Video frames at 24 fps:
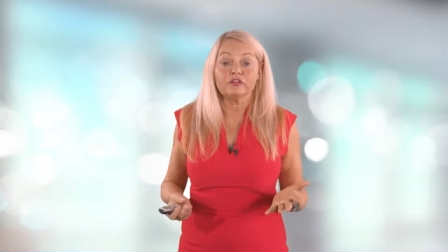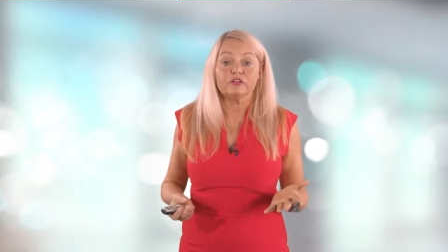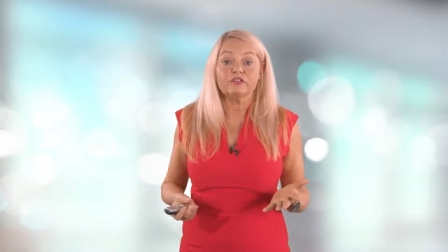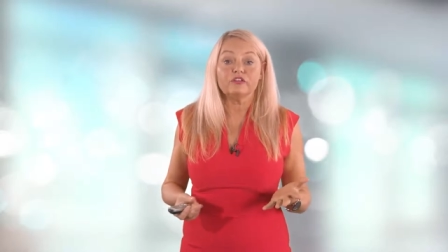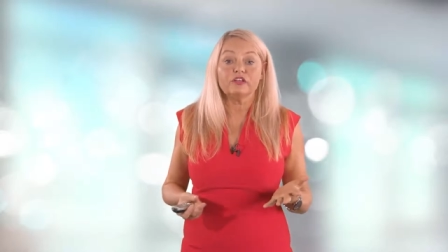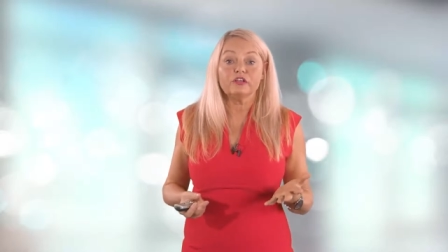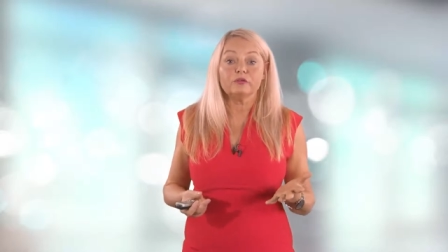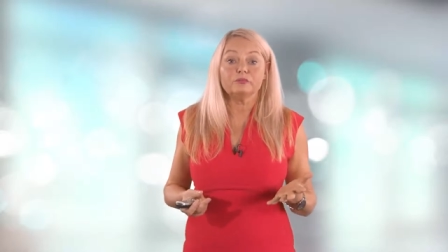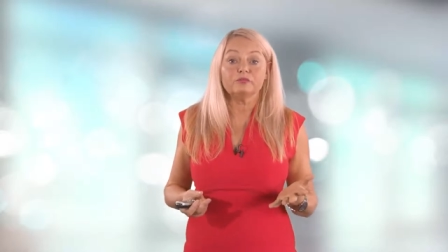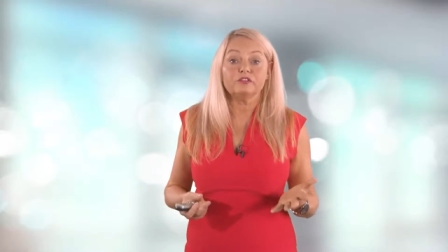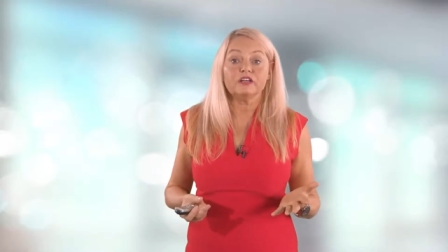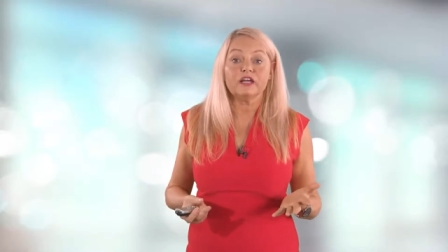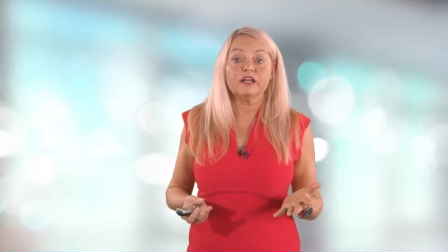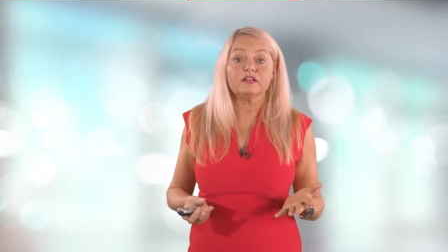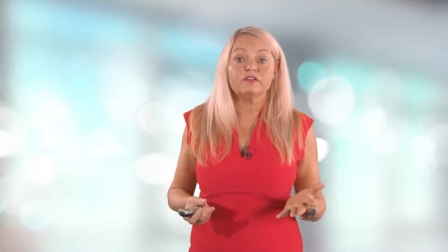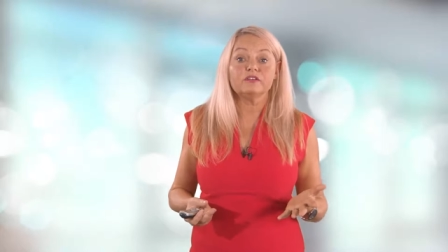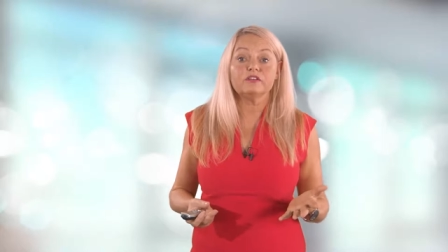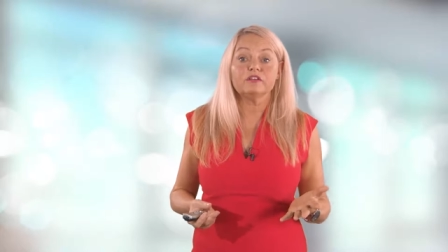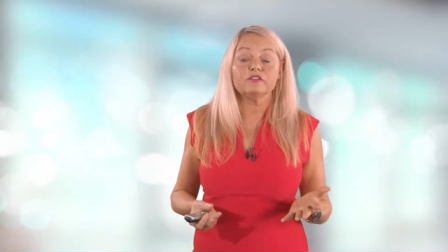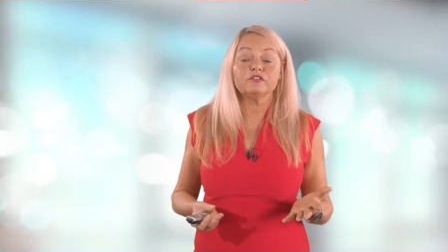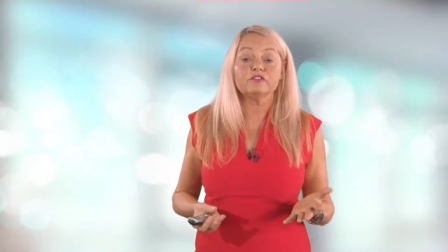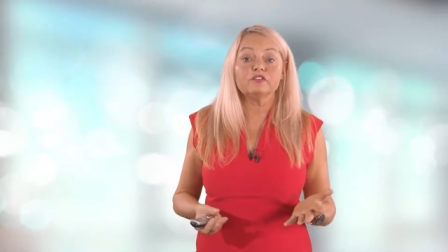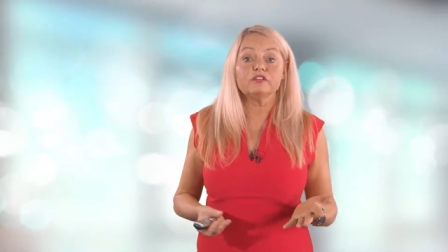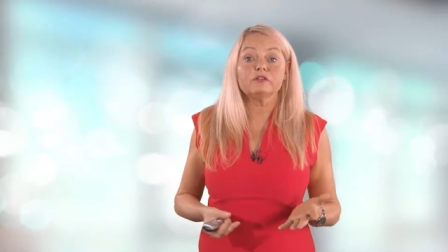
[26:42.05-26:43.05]
and the
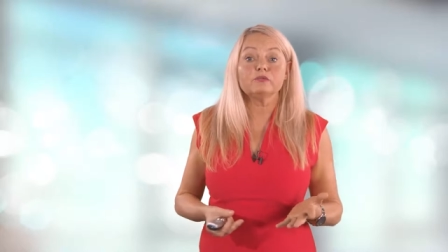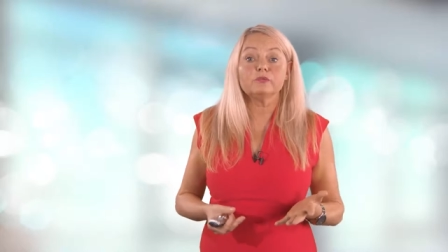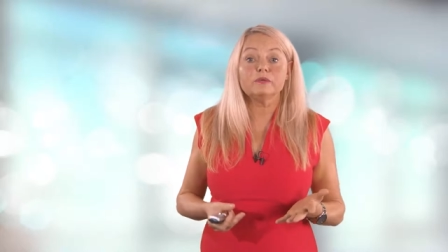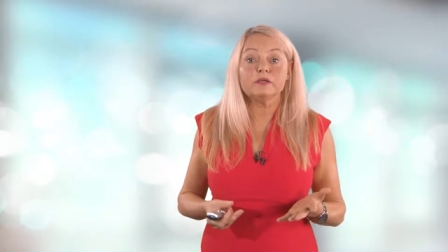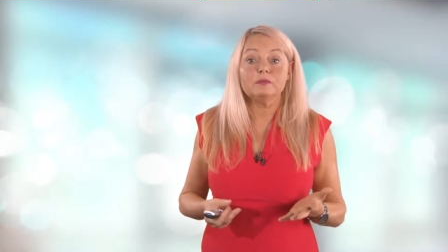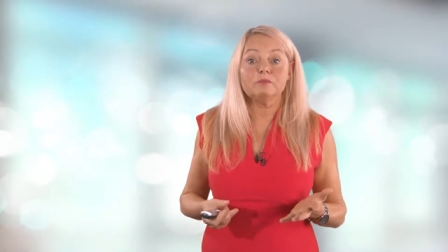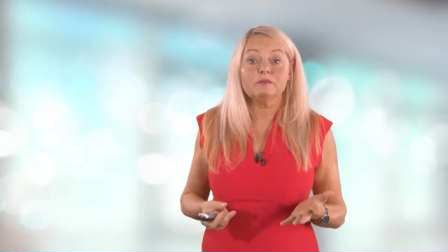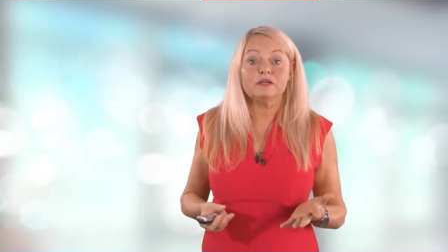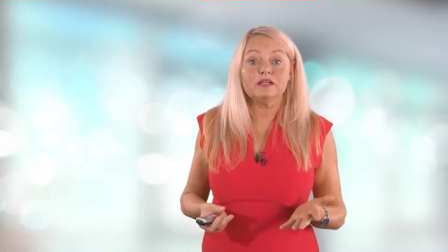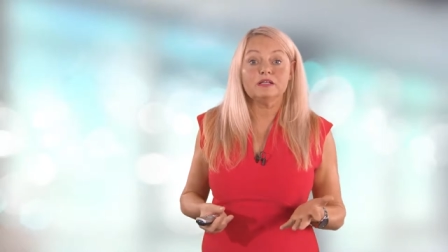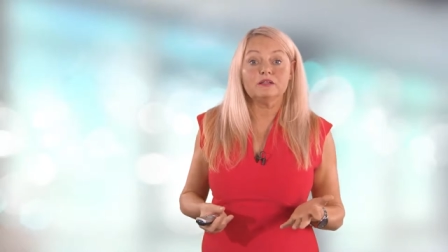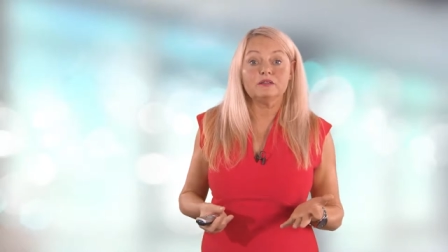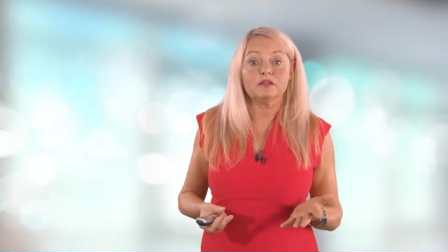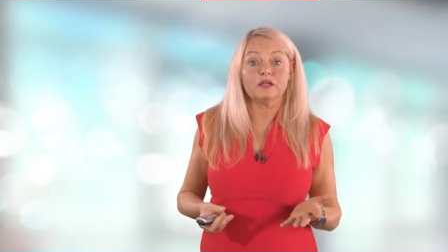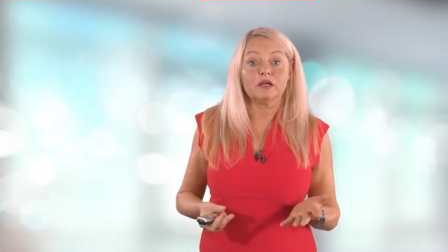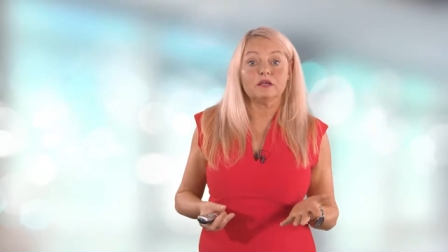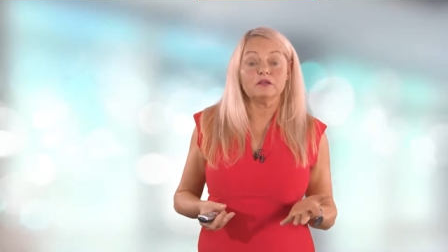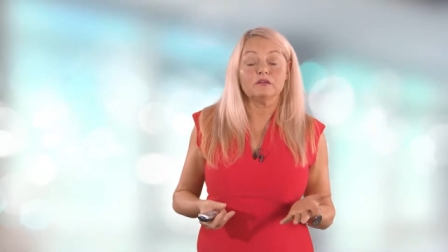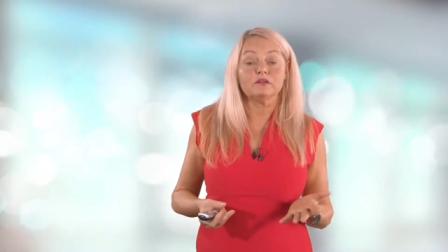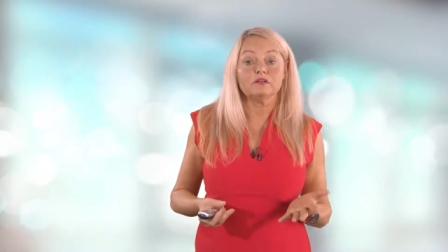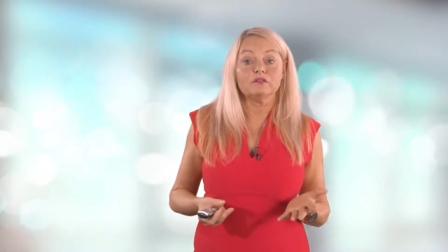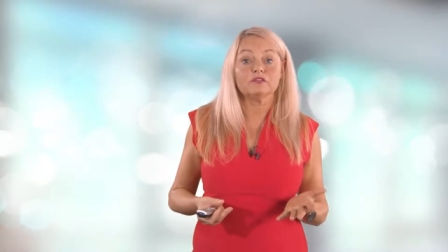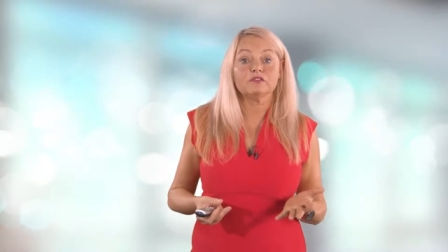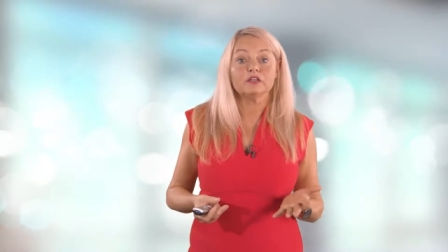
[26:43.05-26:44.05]
objectives. Did we meet
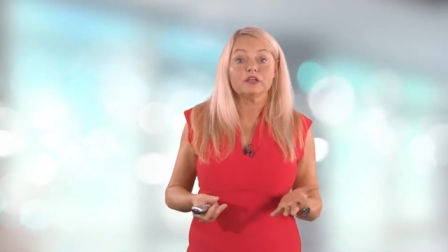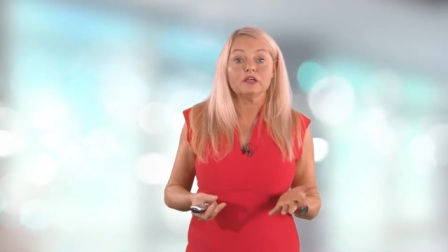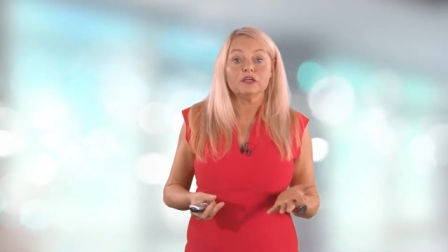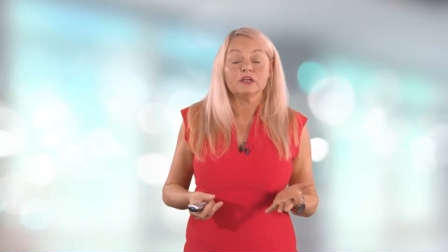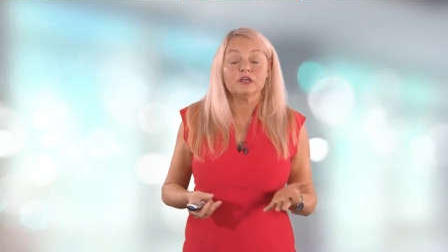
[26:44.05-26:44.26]
those?